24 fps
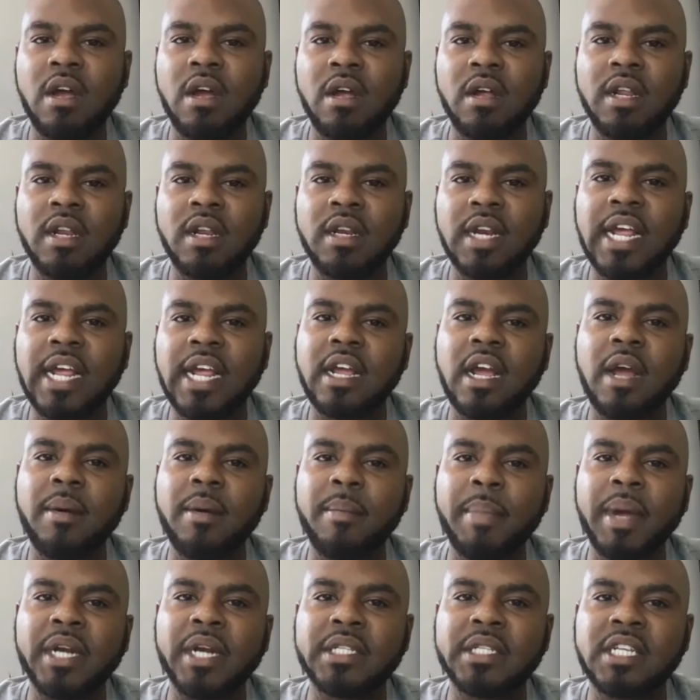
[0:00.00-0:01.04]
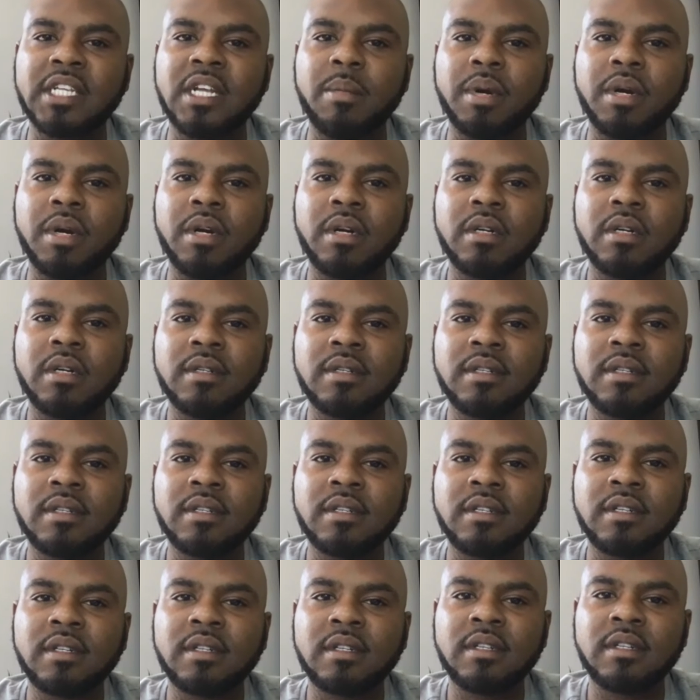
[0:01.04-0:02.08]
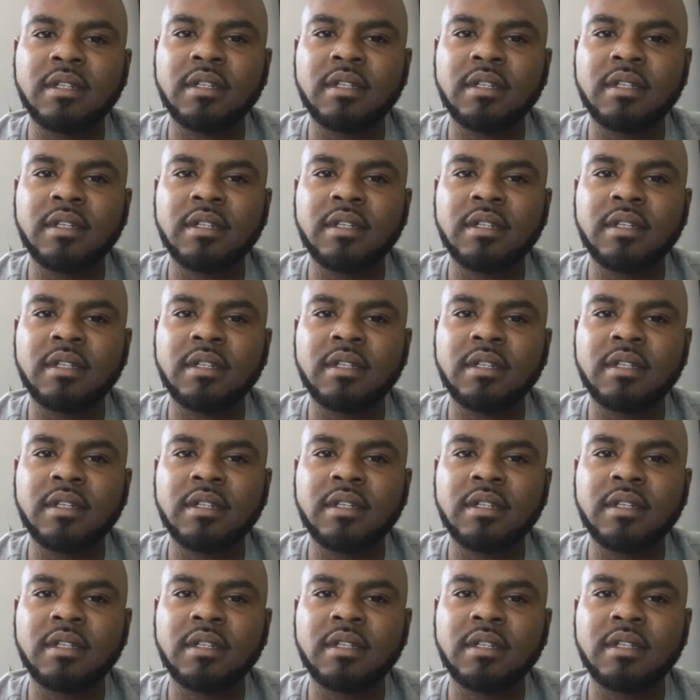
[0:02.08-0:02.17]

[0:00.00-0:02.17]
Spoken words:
maybe a little less than three actually.